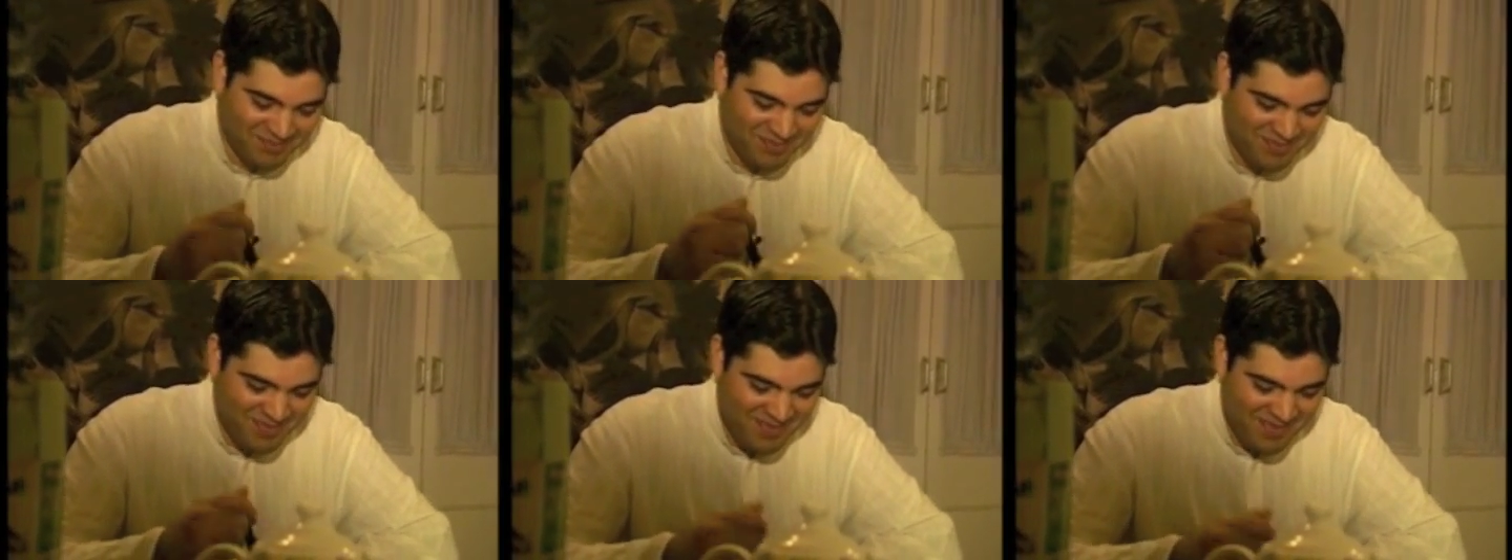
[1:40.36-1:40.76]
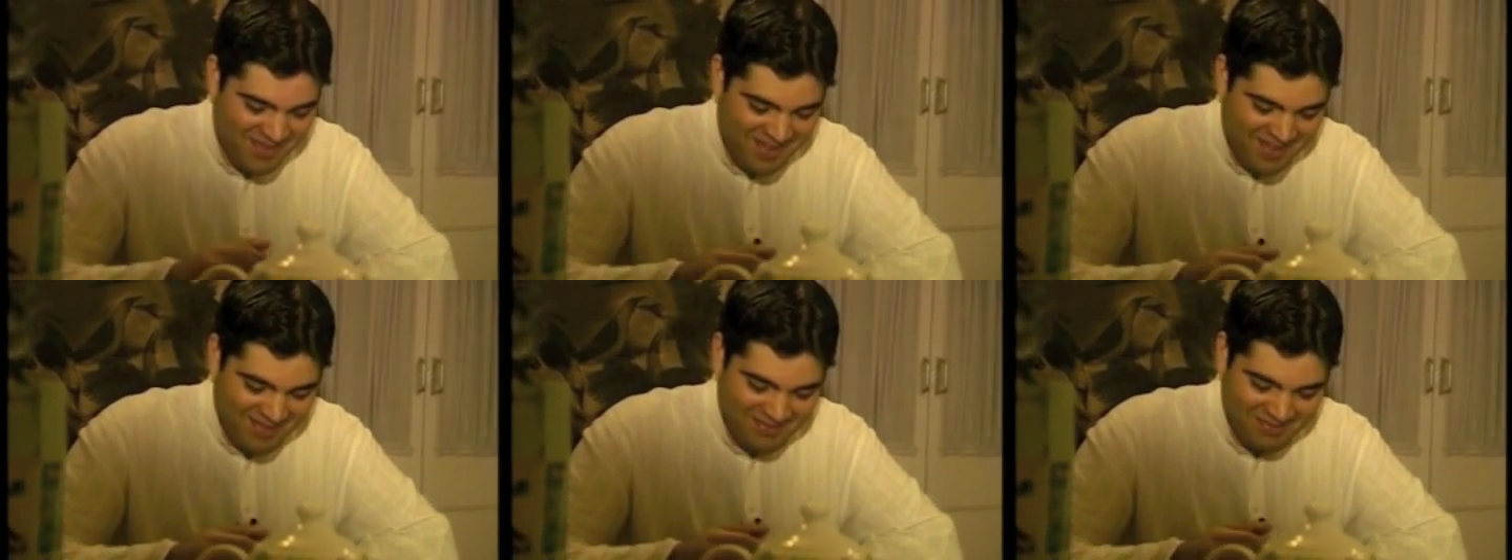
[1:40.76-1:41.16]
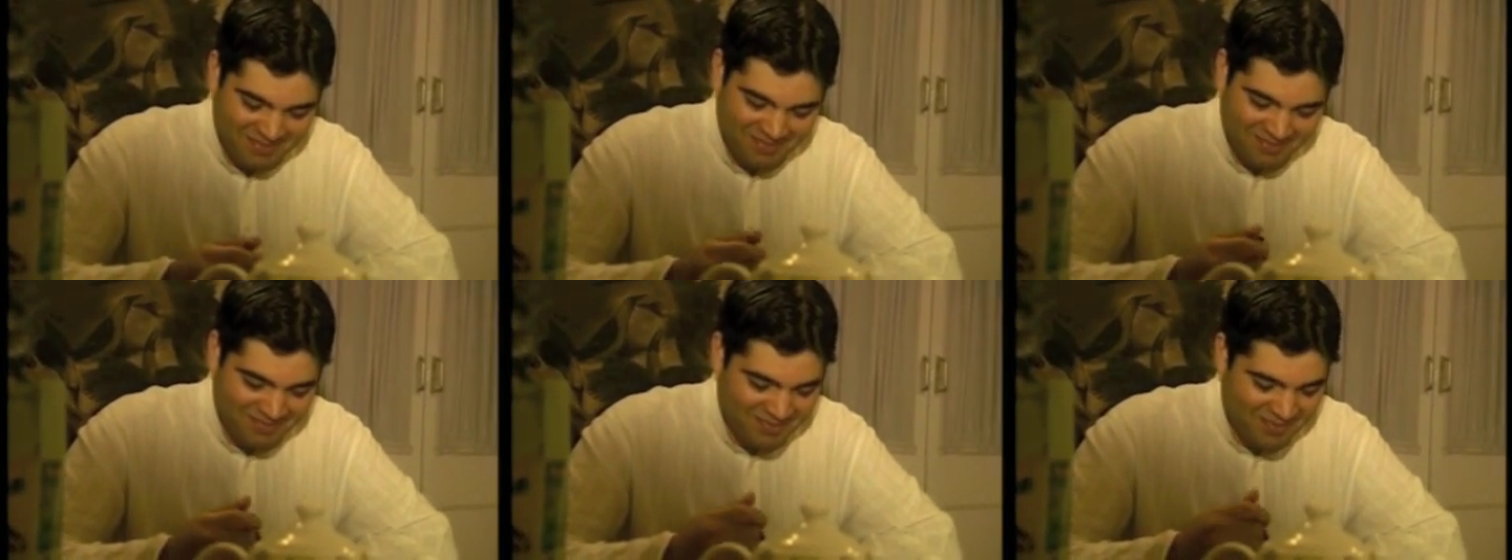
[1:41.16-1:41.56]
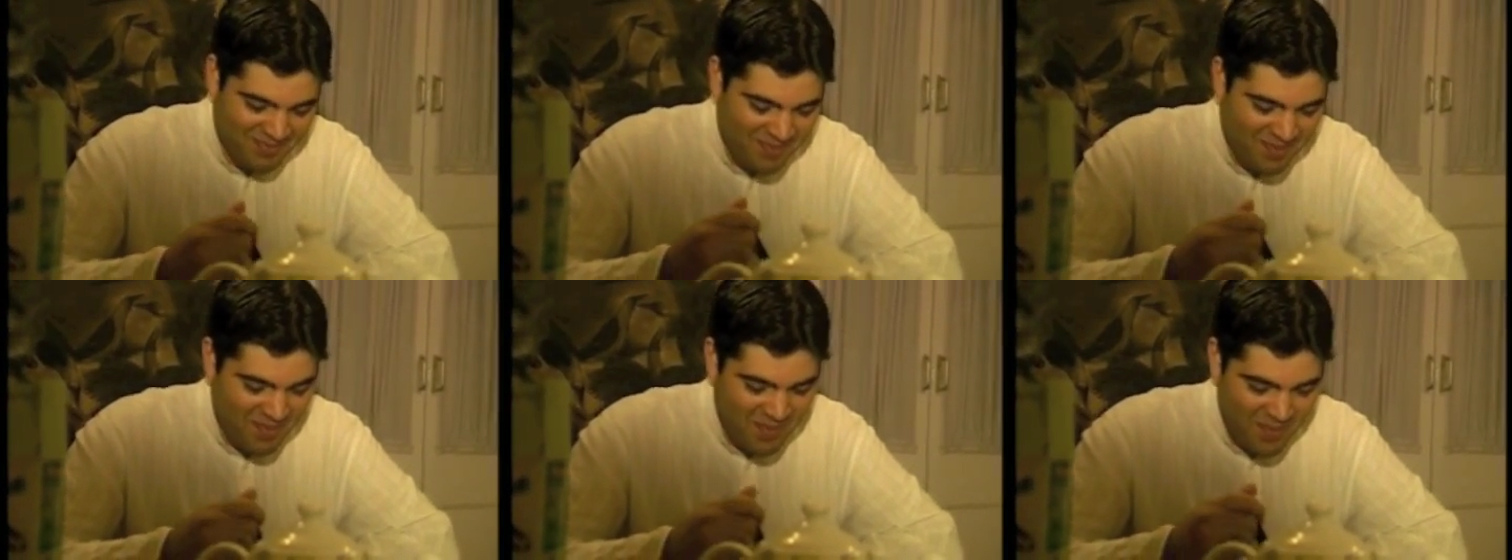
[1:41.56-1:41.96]
Bleary-eyed,
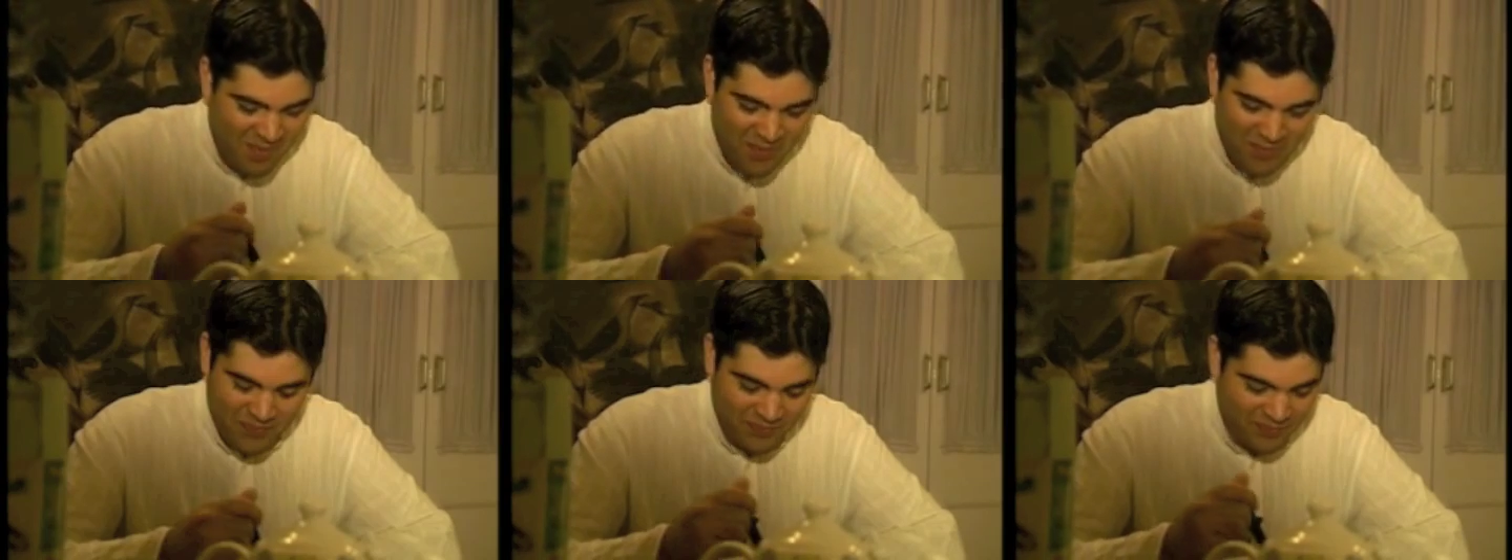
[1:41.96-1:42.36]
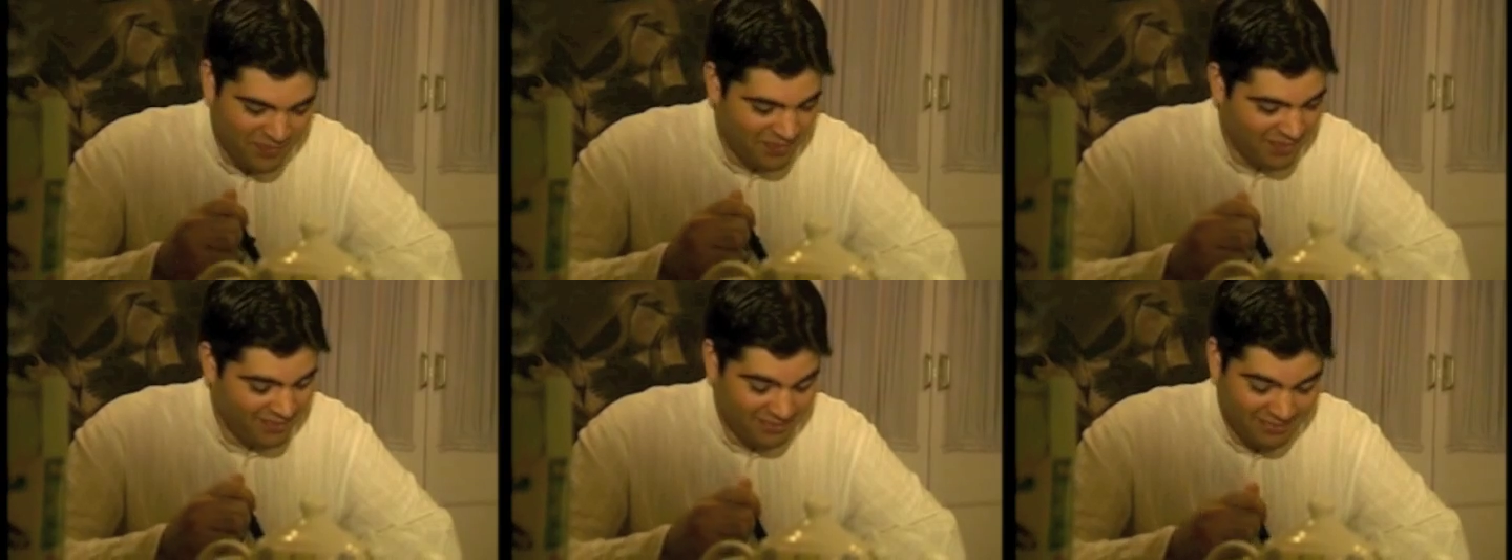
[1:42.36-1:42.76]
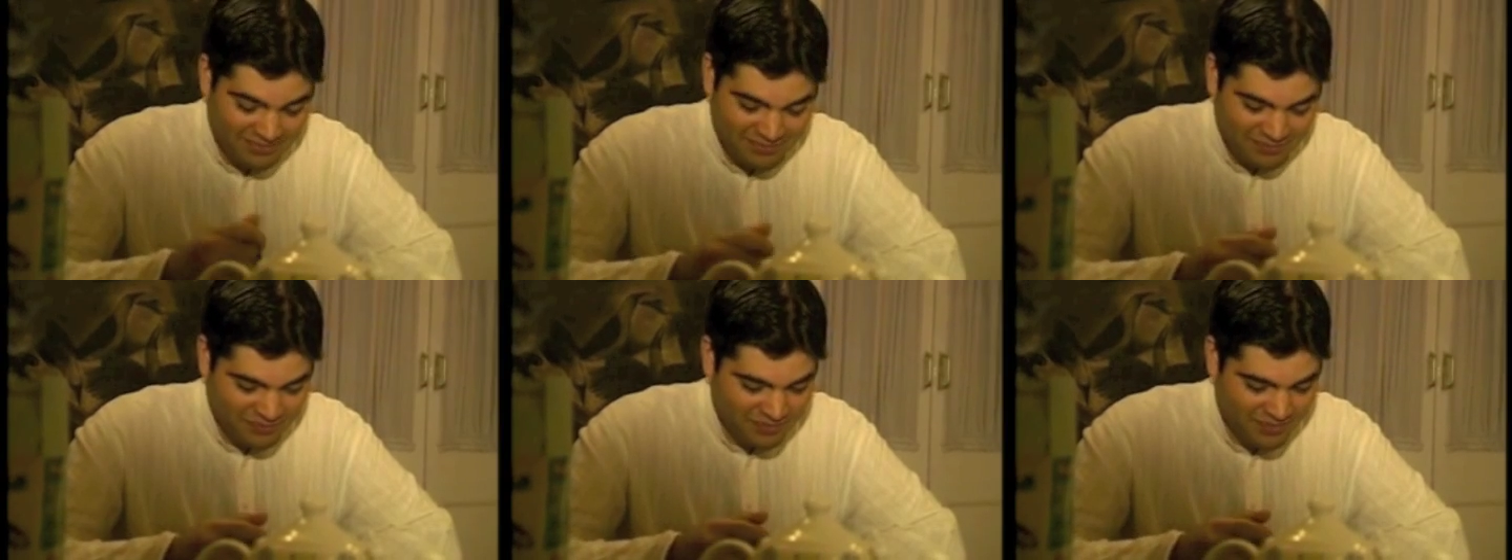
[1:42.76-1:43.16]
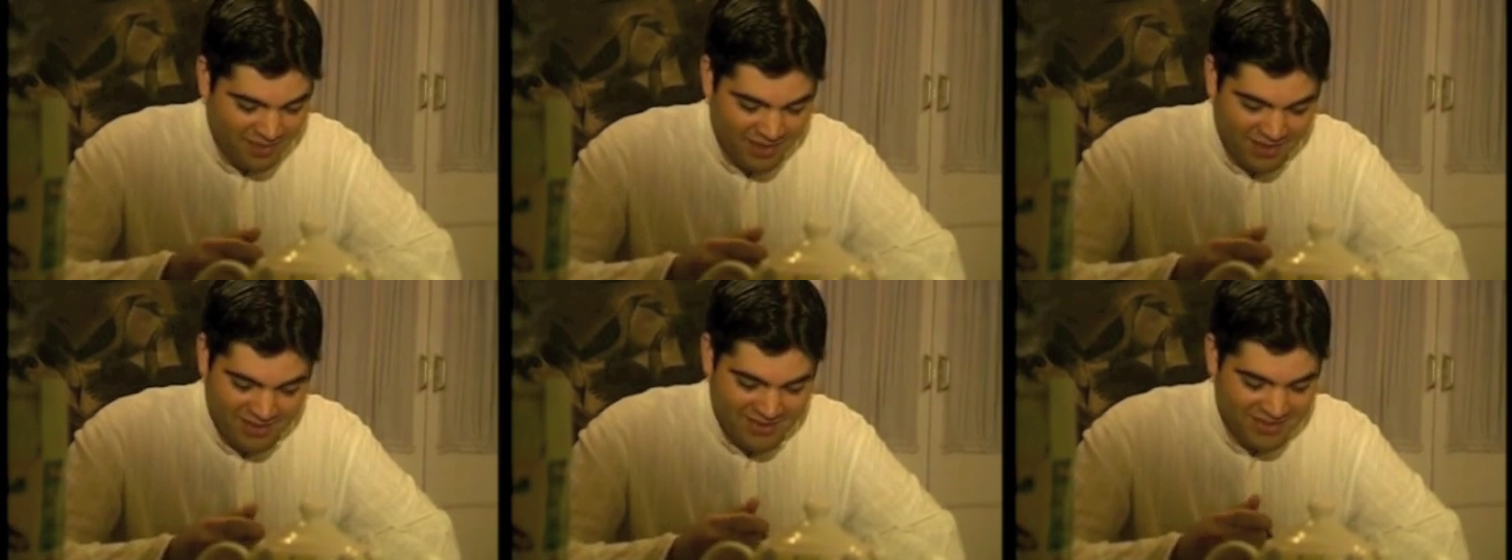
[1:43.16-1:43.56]
off to the dusty lands of
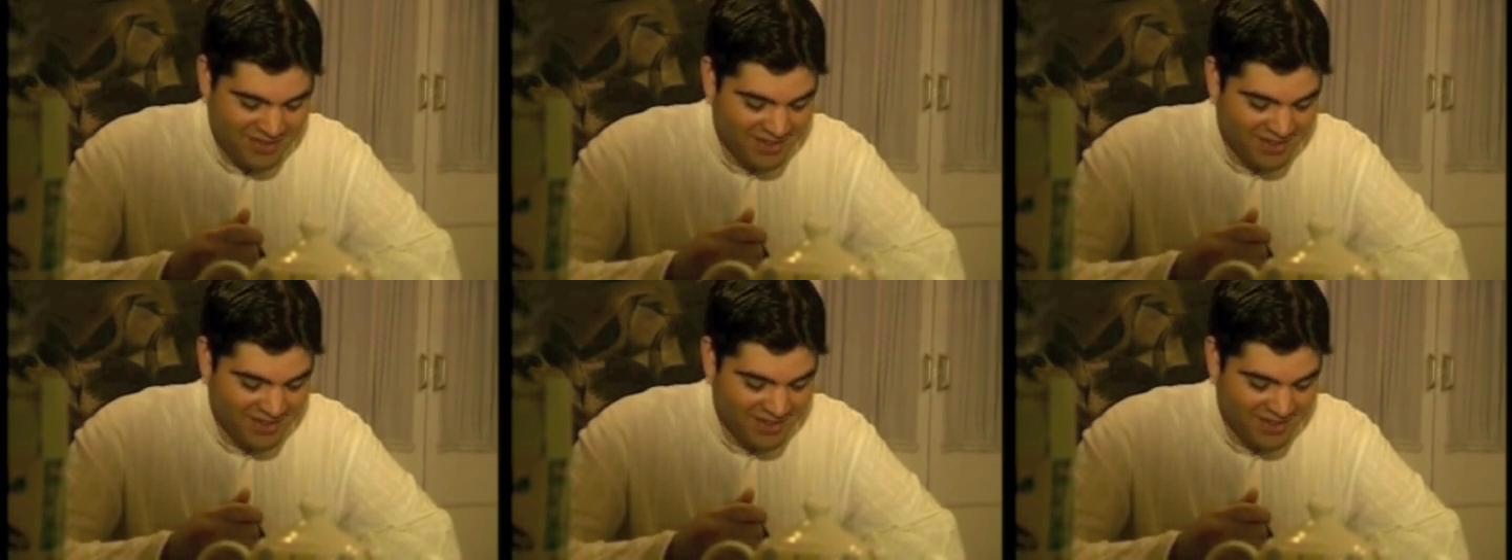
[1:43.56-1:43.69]
Pilibhit.